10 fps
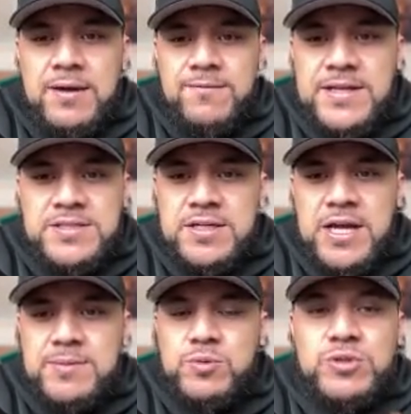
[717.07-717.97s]
Fats and
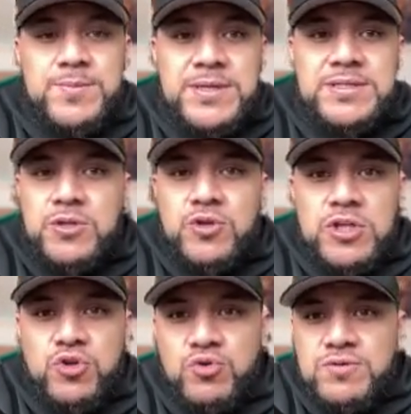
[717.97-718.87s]
carbs, which means that you
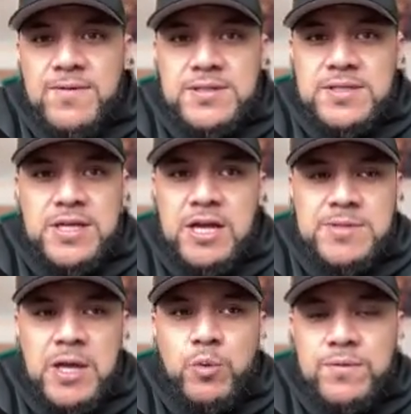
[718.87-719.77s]
can use fats and
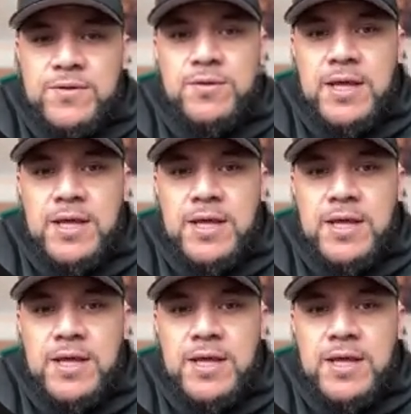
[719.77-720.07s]
carbs however you